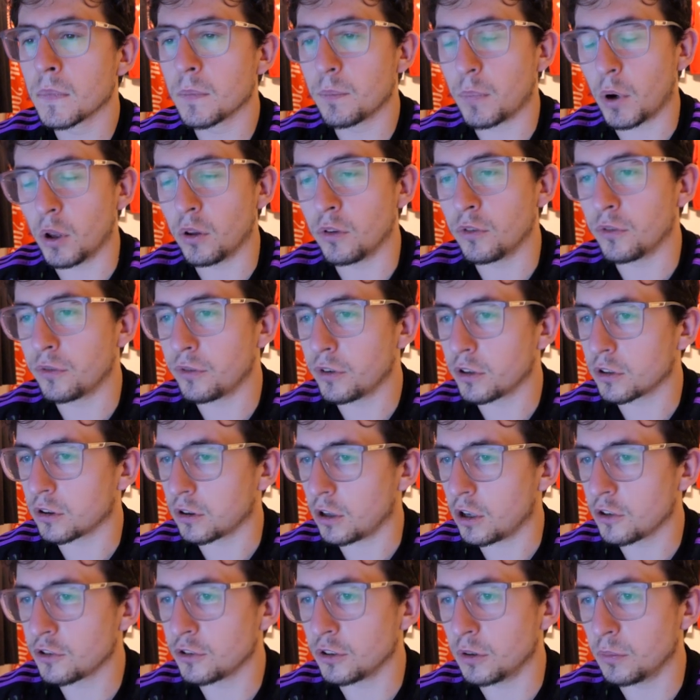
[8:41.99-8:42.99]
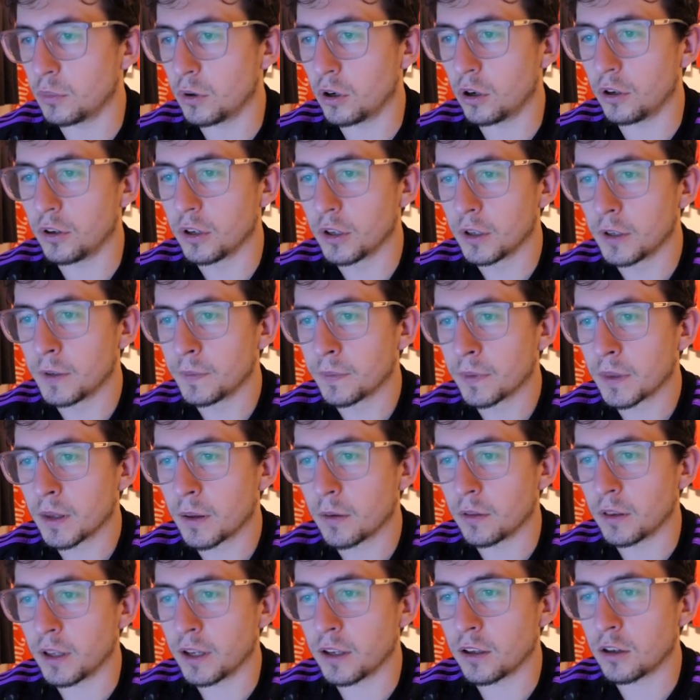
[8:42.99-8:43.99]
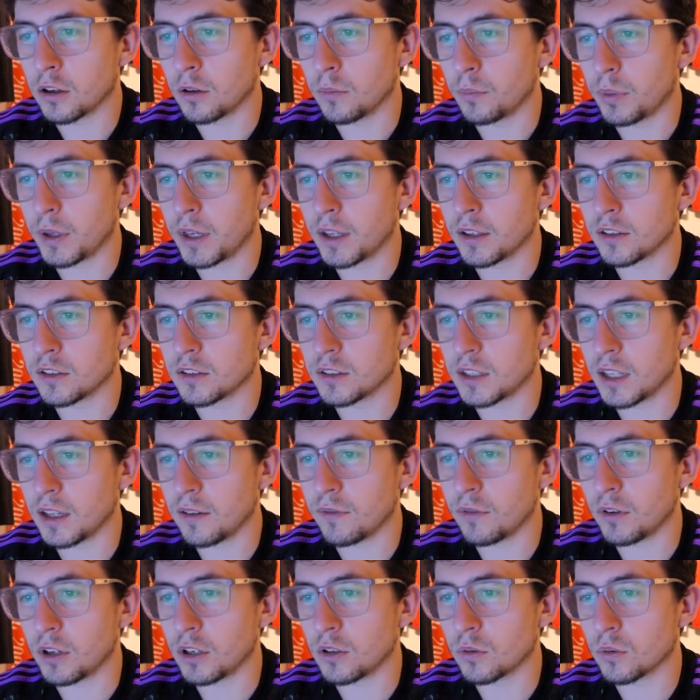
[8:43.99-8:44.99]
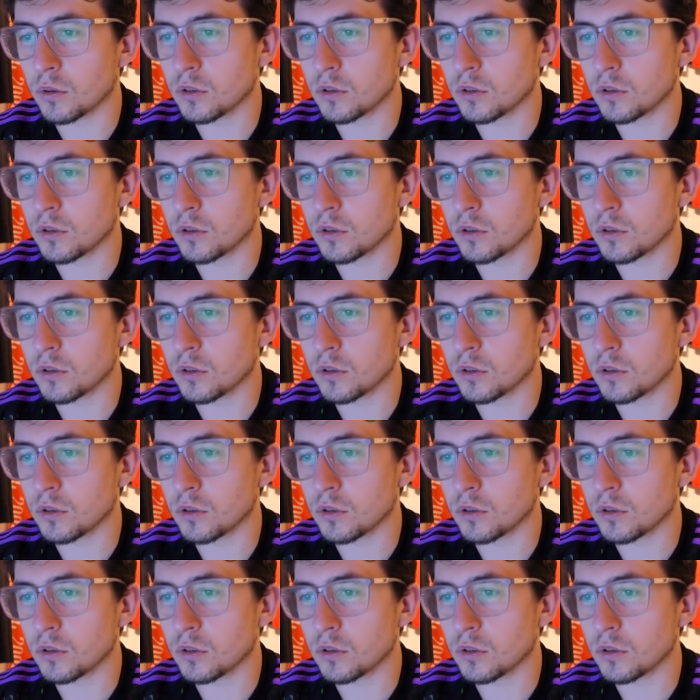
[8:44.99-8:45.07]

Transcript: Bolton's first loss on the board. Lincoln beating Stevenage.